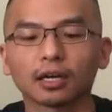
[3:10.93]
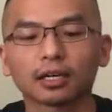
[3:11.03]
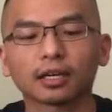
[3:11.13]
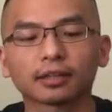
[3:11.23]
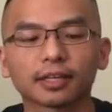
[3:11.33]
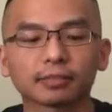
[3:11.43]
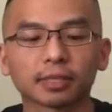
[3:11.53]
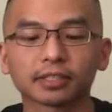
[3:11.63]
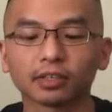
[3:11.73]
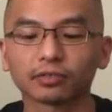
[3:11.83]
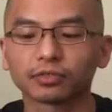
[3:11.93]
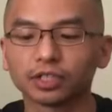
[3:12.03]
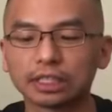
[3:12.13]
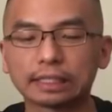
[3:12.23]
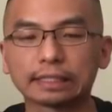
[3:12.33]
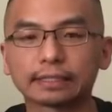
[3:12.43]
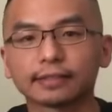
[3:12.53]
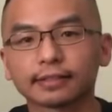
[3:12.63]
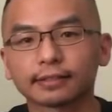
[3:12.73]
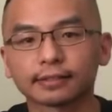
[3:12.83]
you know, I thought to myself, geez,
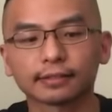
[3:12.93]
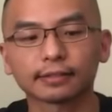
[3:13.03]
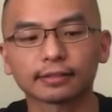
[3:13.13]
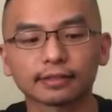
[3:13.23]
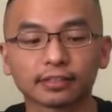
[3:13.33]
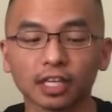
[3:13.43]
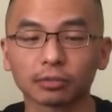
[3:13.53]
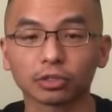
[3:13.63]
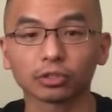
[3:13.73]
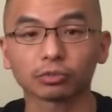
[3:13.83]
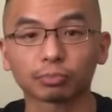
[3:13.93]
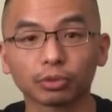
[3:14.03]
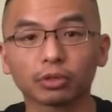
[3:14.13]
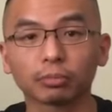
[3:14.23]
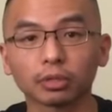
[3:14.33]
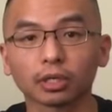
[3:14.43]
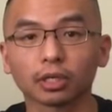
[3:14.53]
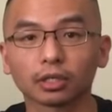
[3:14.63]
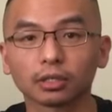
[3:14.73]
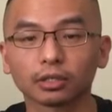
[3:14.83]
the saber is pretty
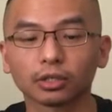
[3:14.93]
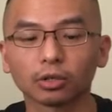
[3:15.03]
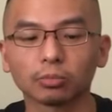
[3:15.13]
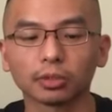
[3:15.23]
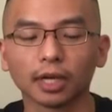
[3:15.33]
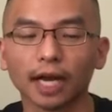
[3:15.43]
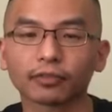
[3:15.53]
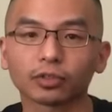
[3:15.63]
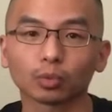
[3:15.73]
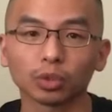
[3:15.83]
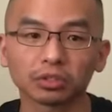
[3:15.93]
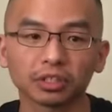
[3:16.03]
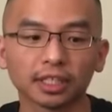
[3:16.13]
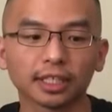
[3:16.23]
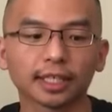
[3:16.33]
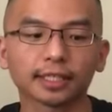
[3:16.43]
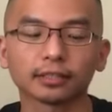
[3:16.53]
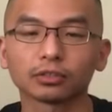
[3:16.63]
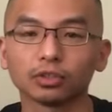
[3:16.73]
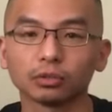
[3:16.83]
big, you know, but after wielding
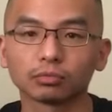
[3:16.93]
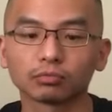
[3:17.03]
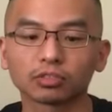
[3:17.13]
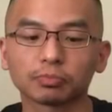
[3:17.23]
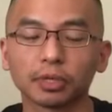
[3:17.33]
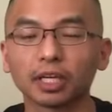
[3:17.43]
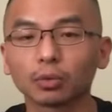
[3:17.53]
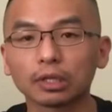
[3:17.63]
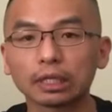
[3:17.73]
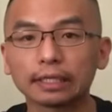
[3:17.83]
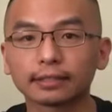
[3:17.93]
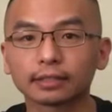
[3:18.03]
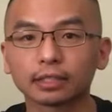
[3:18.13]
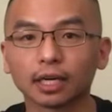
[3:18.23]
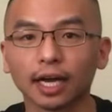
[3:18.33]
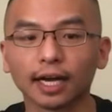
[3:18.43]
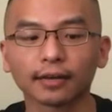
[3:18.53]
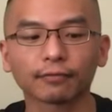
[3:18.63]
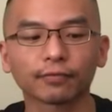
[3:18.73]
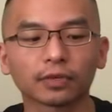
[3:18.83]
and spinning with it,
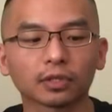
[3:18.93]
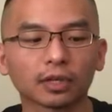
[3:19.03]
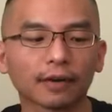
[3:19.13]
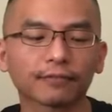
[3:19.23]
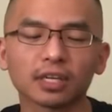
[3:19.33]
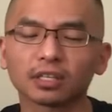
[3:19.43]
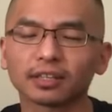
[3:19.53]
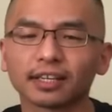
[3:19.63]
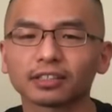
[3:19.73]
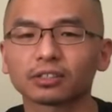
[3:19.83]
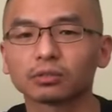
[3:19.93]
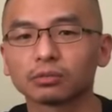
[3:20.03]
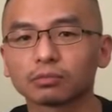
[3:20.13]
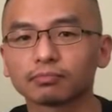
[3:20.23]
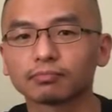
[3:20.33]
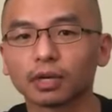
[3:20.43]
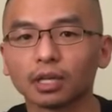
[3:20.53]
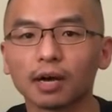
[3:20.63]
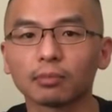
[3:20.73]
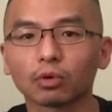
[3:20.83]
I found out that it's a
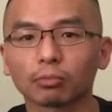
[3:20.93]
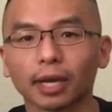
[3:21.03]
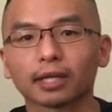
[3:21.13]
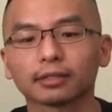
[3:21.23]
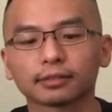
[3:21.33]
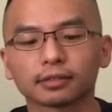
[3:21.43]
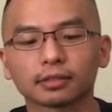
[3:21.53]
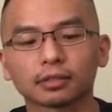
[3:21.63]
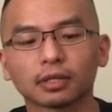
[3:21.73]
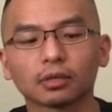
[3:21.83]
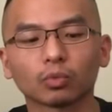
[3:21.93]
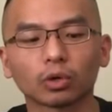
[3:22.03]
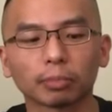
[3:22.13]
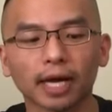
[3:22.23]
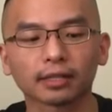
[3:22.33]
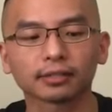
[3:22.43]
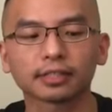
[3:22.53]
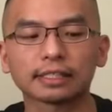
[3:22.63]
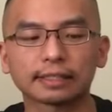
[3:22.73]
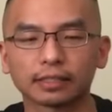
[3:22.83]
lot more balanced, well
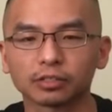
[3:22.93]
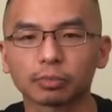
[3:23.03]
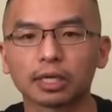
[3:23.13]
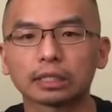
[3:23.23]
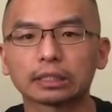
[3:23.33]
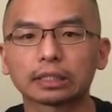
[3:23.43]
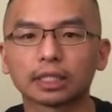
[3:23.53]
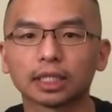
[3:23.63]
balanced, easy to spin.